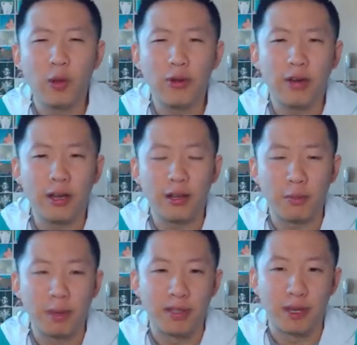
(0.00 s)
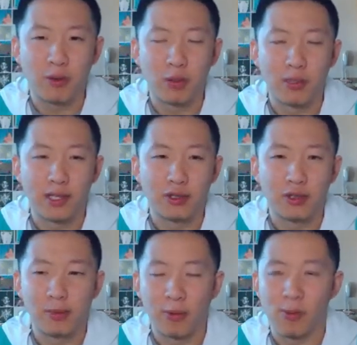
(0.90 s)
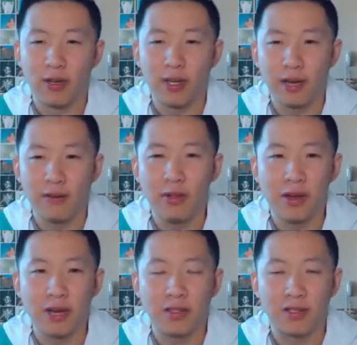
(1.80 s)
whether or not like maybe Zekrom was actually appropriate to have in the back,